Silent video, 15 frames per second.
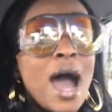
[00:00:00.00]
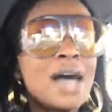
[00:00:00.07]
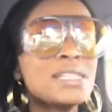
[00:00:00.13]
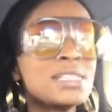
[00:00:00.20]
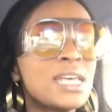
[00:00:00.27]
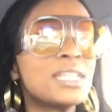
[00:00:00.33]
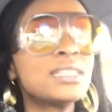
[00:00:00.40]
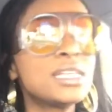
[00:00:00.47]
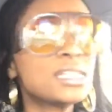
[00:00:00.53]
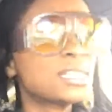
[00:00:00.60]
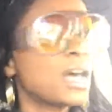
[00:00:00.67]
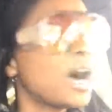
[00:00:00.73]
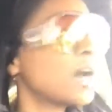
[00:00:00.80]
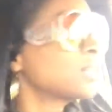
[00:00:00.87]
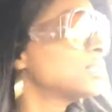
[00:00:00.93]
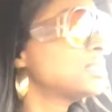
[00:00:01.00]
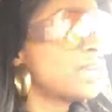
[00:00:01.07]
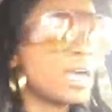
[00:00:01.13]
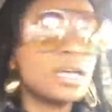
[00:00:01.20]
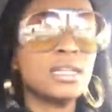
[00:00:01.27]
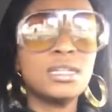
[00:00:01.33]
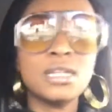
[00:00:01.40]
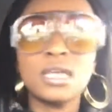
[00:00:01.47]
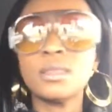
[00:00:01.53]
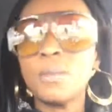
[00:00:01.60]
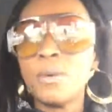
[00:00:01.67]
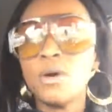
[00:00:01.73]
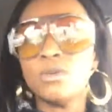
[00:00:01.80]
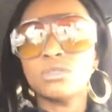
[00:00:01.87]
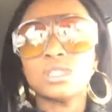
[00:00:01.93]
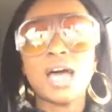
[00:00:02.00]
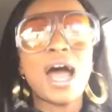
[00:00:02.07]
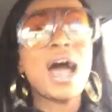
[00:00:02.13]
I said this the other day in another post.